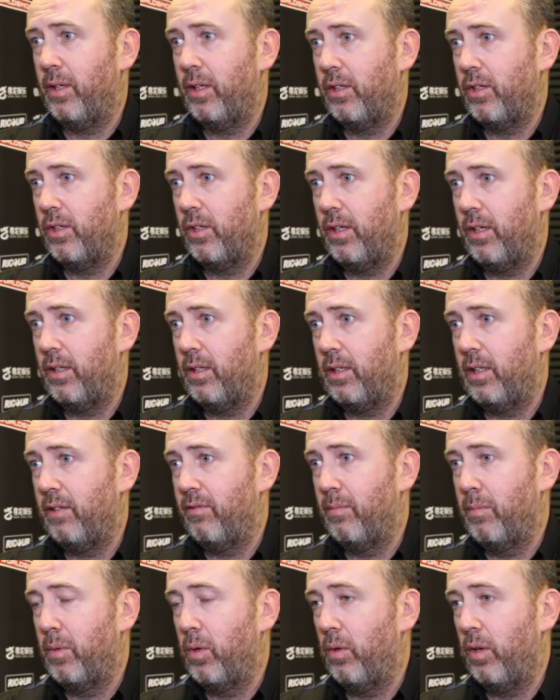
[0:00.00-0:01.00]
I enjoy it
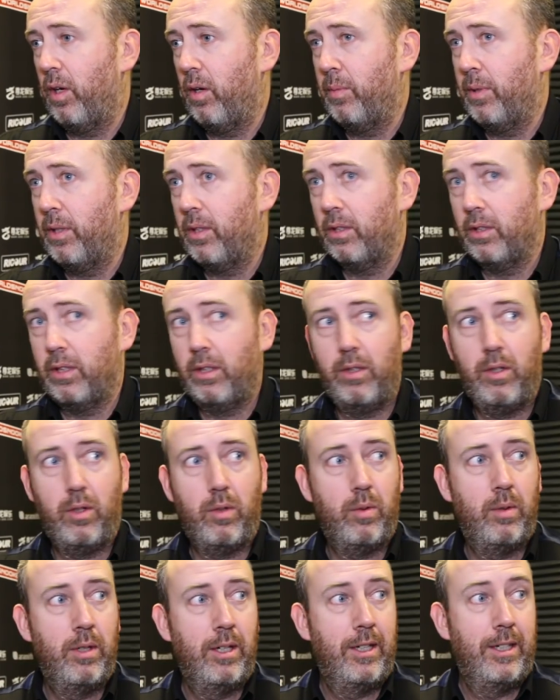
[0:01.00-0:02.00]
even more now because I
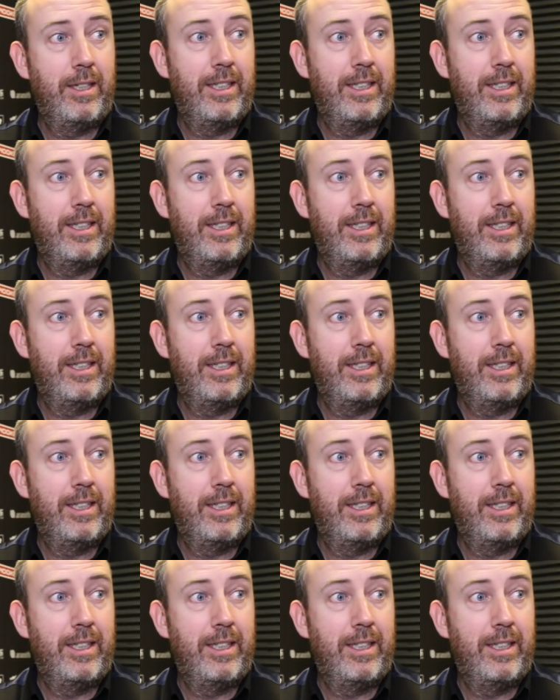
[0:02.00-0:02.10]
know